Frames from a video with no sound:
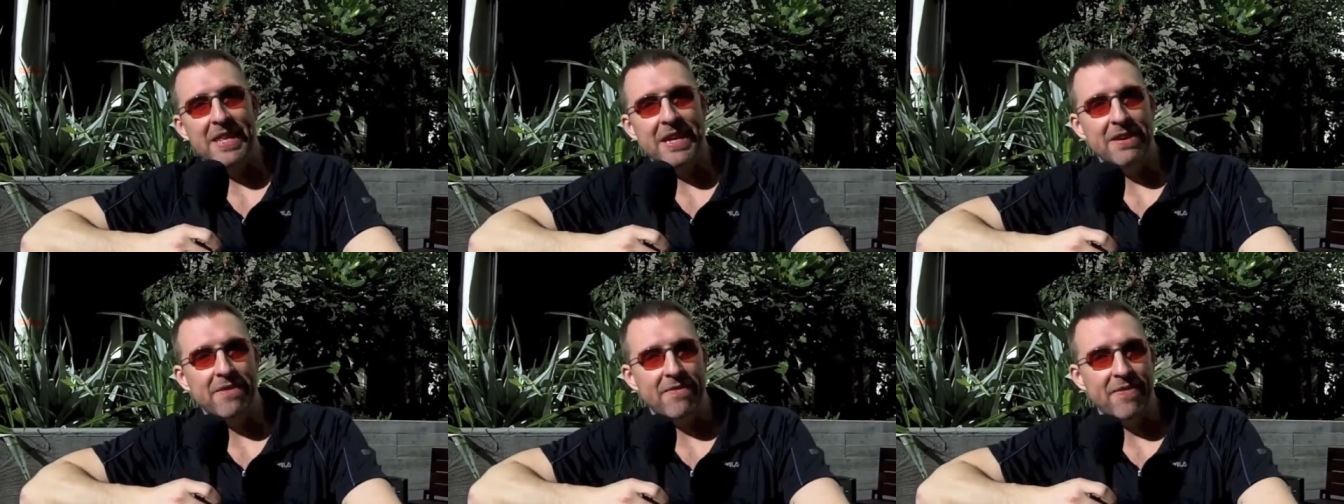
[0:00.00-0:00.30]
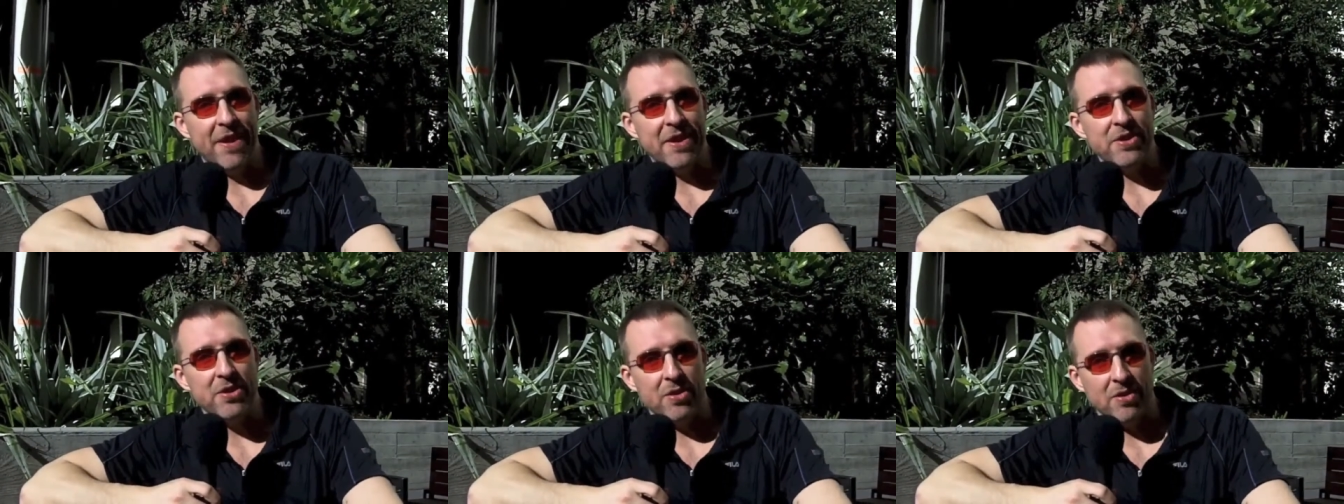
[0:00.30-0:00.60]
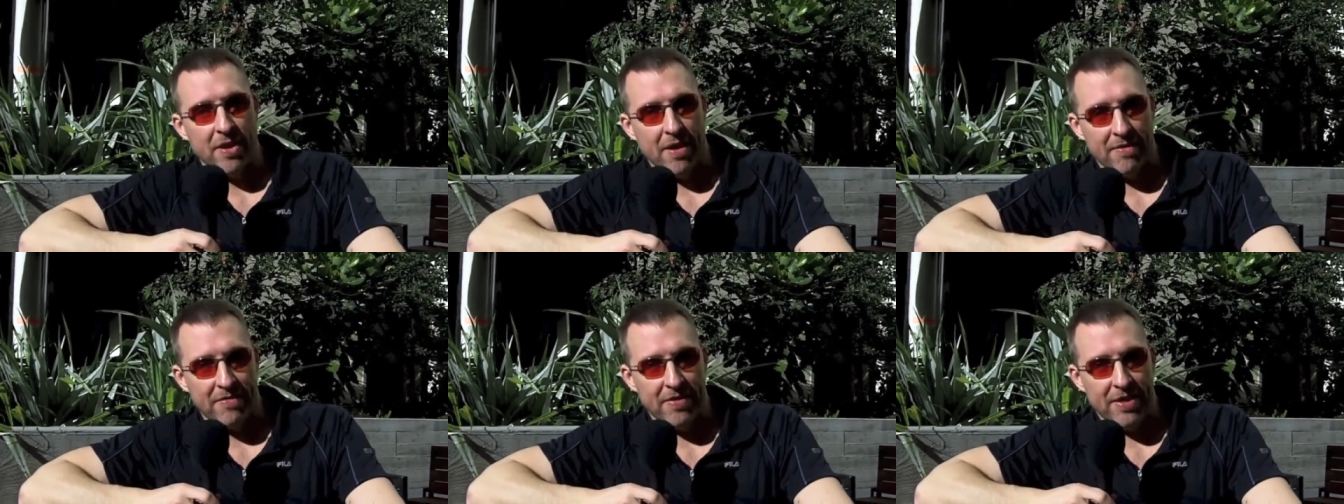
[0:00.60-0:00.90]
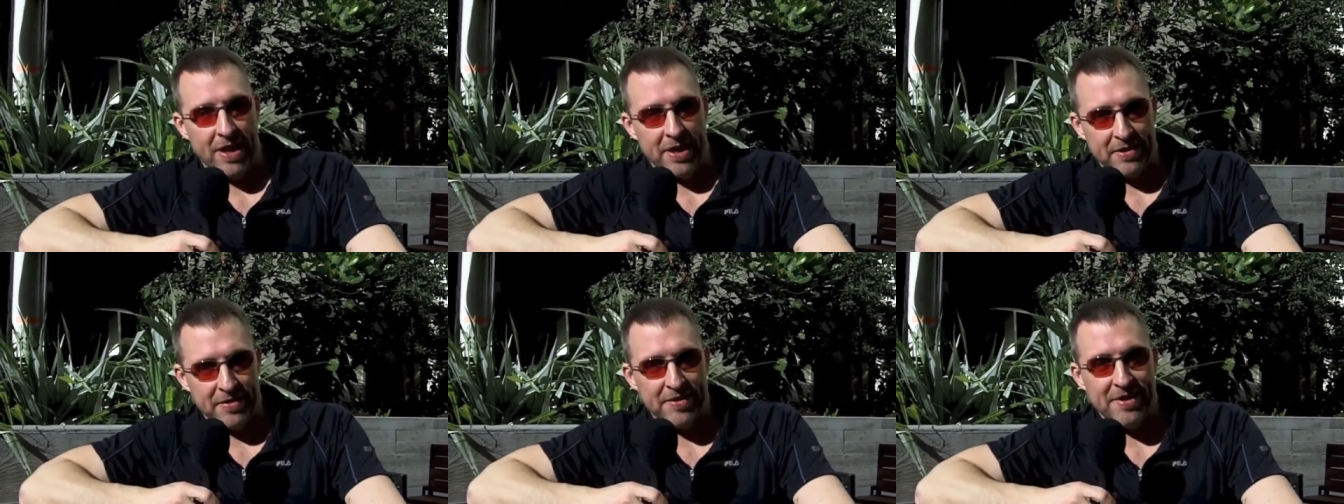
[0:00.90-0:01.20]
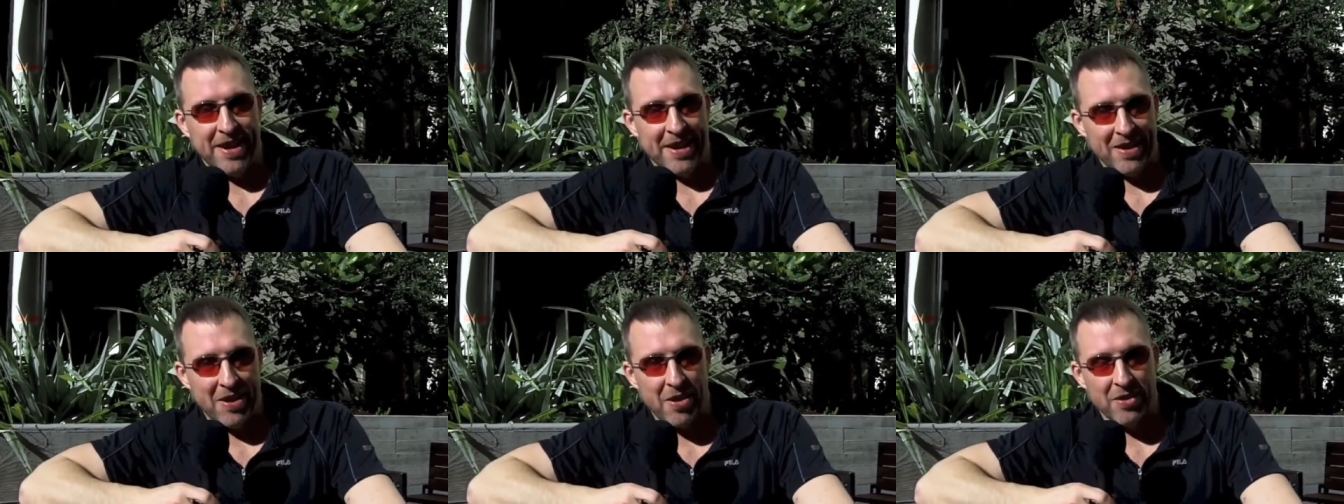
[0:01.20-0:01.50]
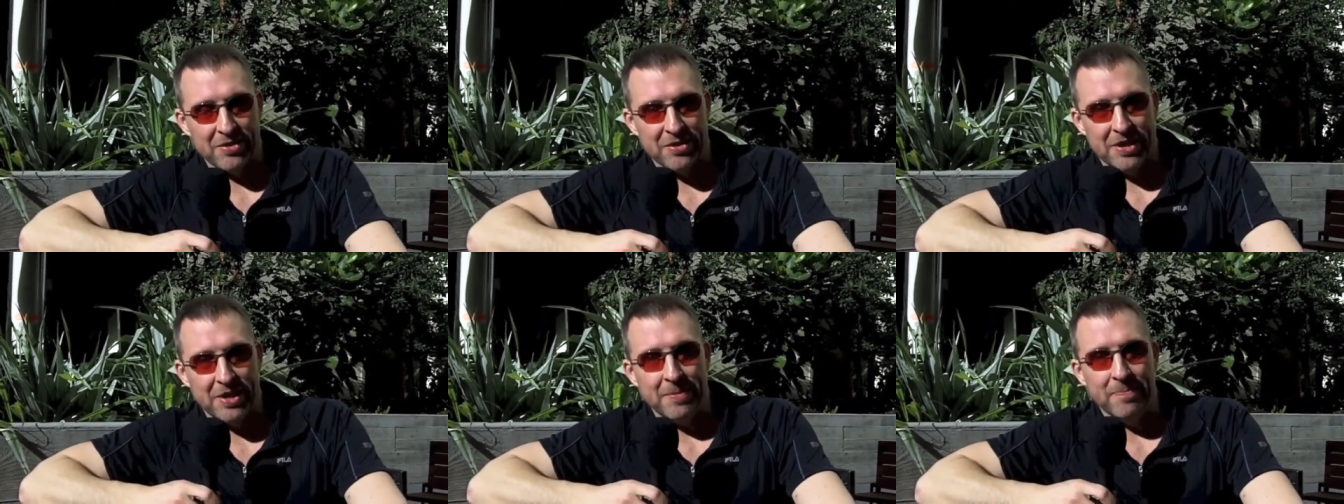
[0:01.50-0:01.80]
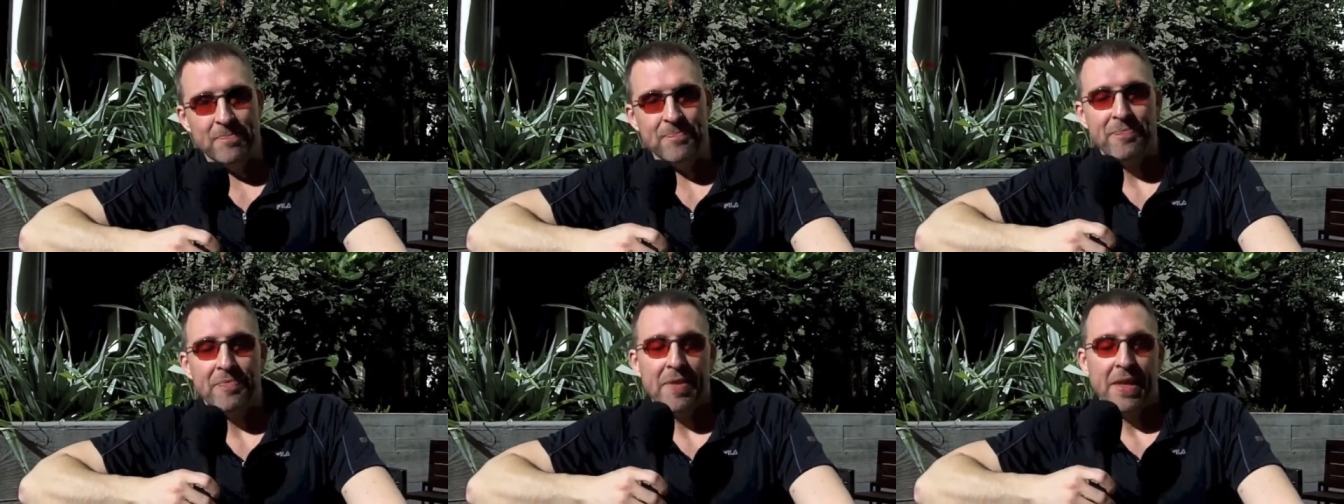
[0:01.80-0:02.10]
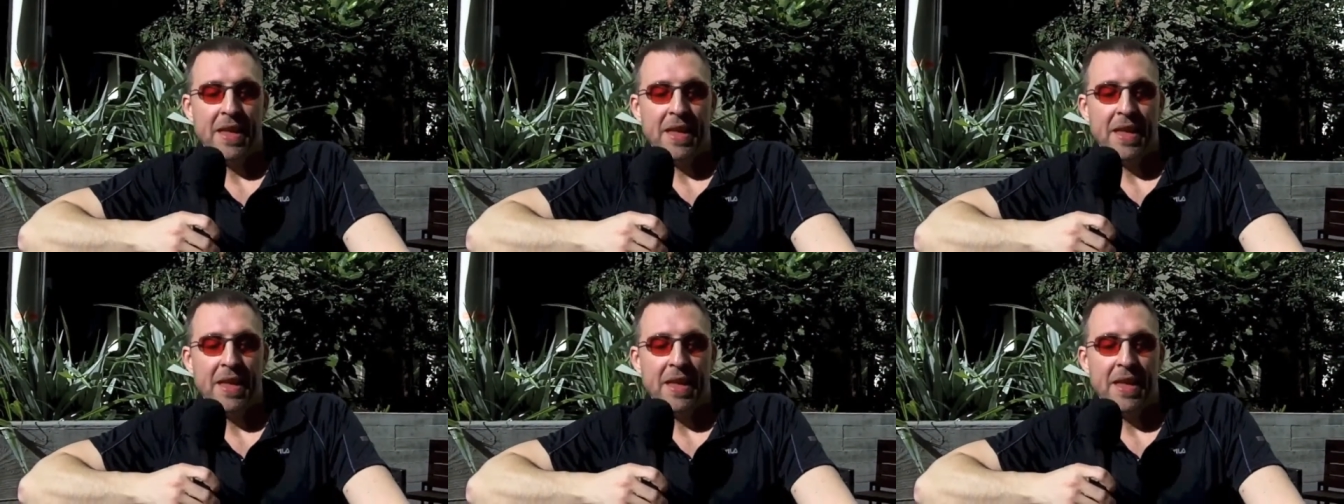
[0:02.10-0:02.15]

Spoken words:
the inventor of this technology